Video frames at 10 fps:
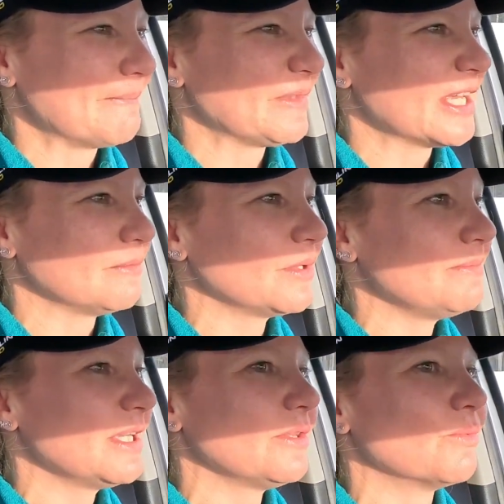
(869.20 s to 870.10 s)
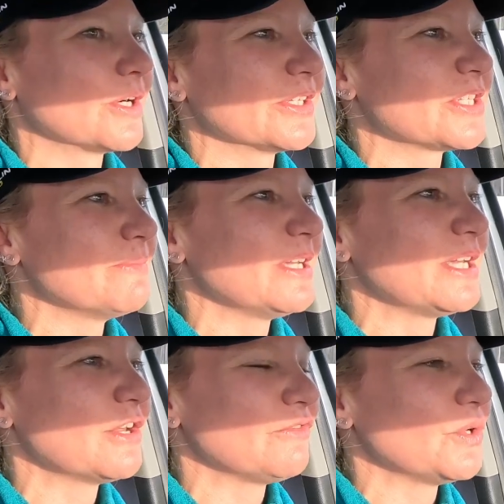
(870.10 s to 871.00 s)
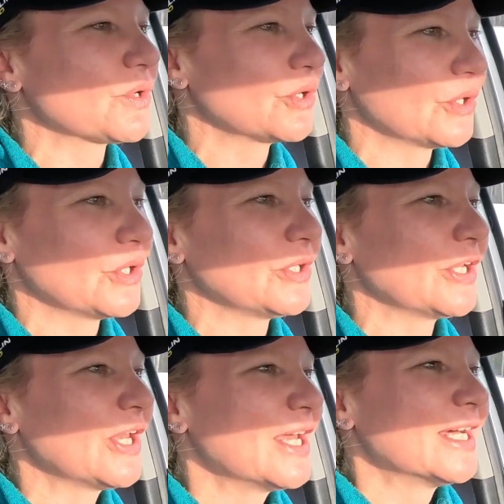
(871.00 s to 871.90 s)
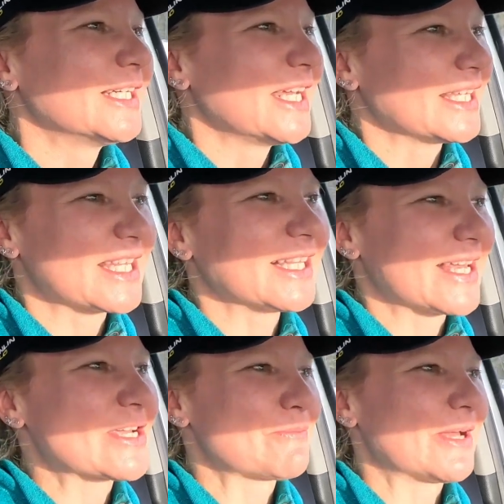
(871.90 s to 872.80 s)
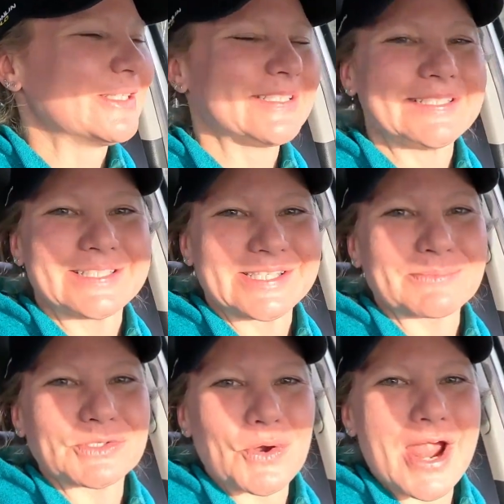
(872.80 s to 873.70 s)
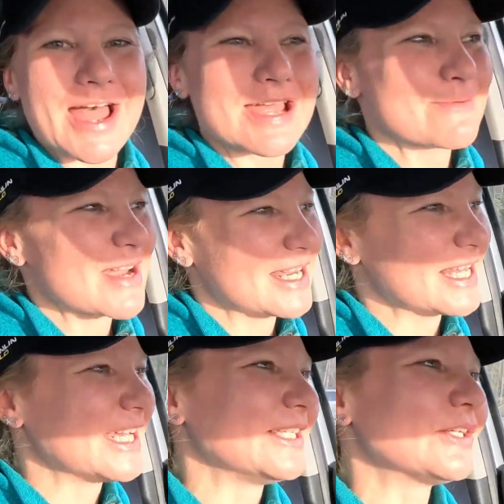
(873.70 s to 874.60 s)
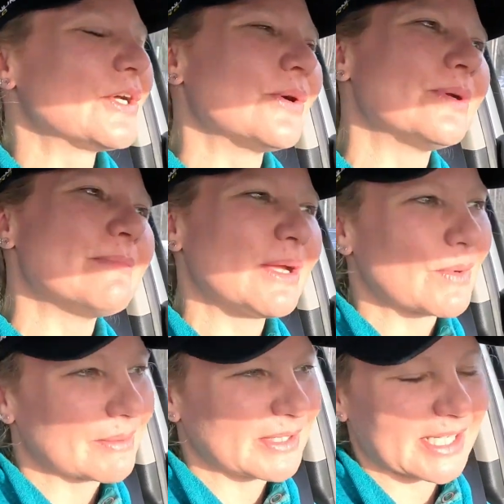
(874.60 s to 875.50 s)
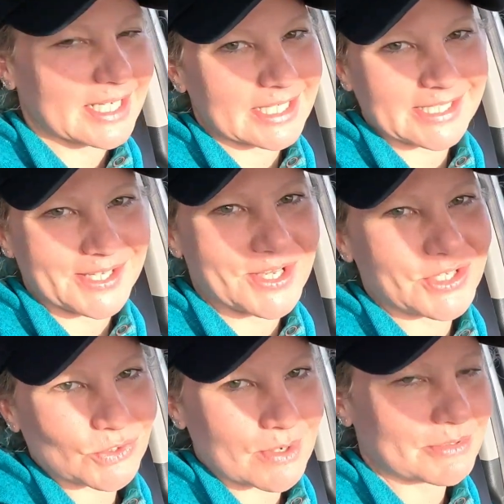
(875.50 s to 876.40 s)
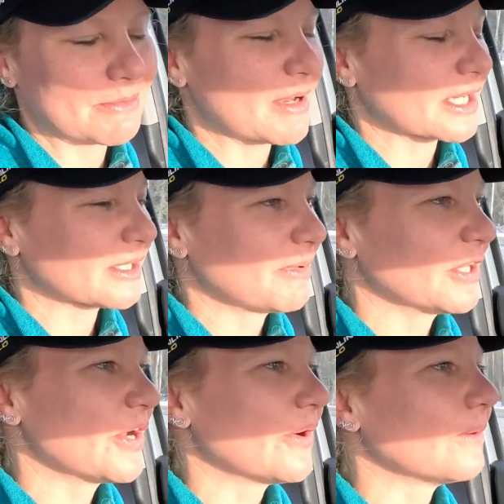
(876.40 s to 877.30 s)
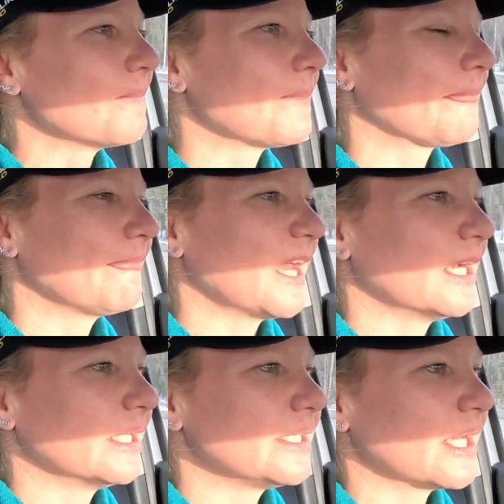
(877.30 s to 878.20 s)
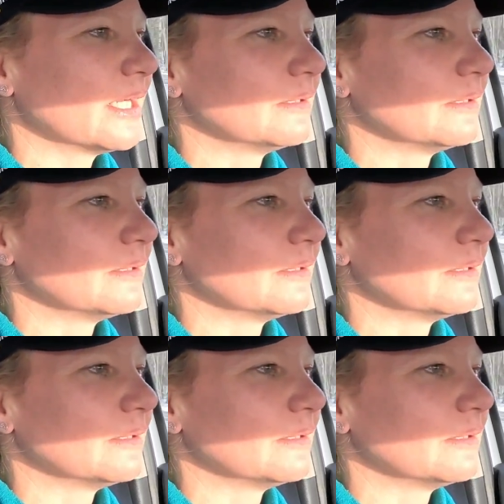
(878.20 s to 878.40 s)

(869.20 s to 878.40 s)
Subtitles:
It would mean the world to me if you could hit that like button, subscribe, and then go to my website. It's in the description box below, and